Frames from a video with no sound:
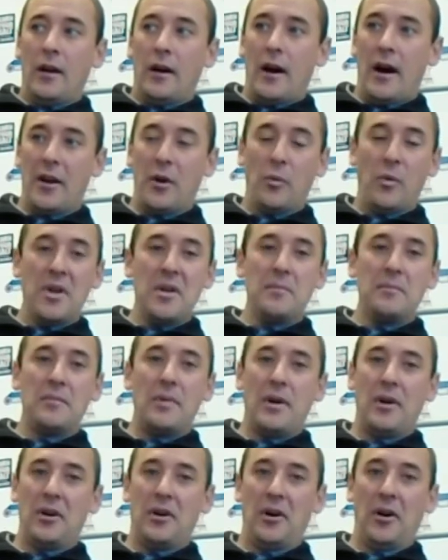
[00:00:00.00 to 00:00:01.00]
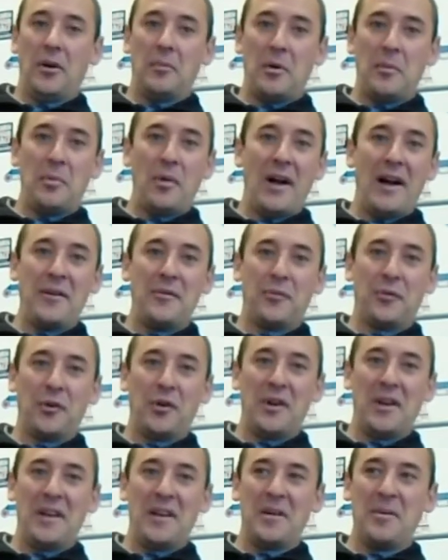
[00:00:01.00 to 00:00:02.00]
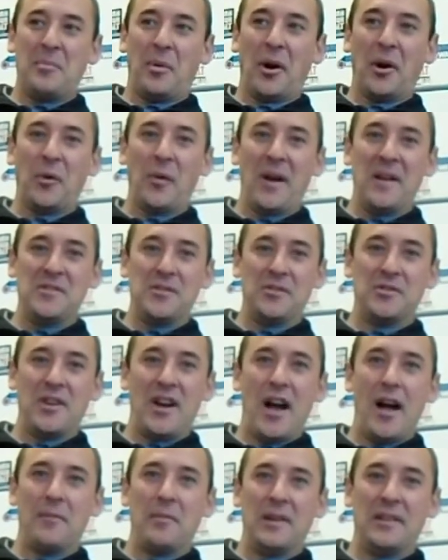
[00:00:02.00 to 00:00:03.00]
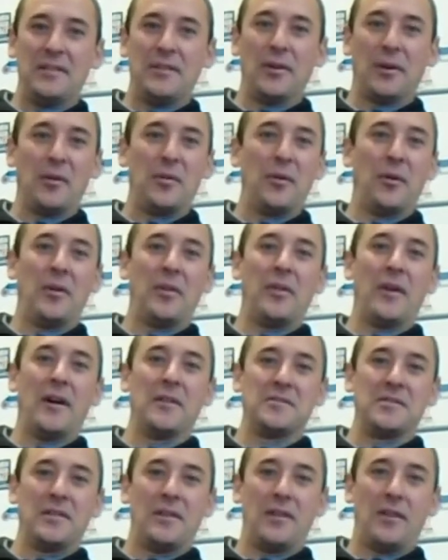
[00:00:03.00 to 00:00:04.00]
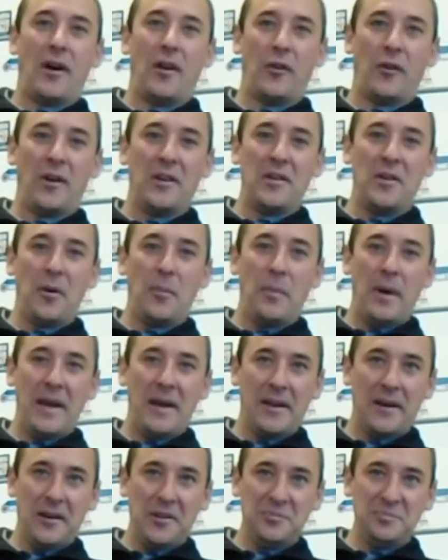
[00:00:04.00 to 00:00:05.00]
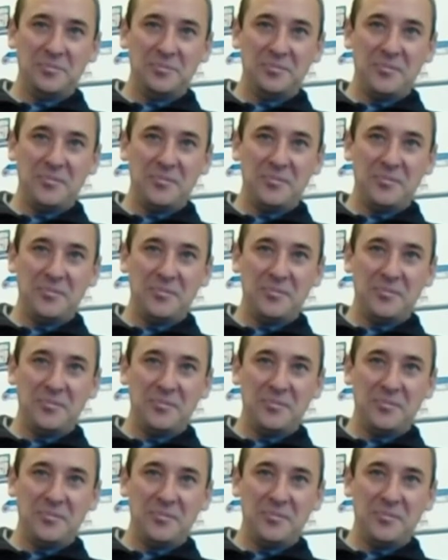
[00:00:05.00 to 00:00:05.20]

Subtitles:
On a whim, applied for a park ranger job and took a $30,000 a year pay cut.